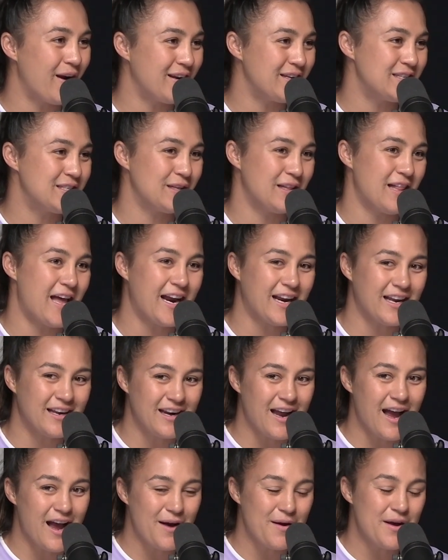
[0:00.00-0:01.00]
into like a
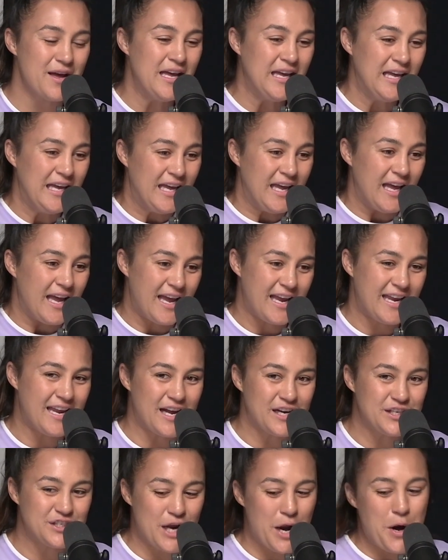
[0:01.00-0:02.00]
young, a
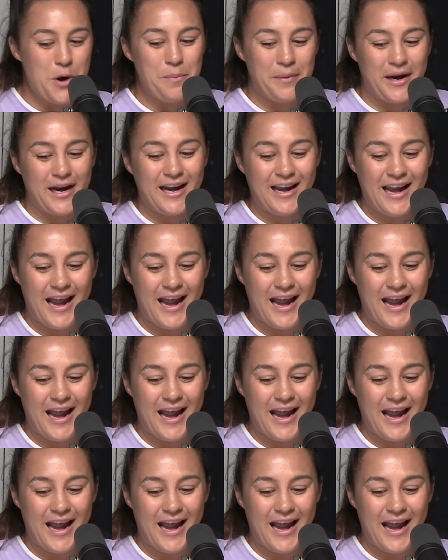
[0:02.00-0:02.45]
young gentleman.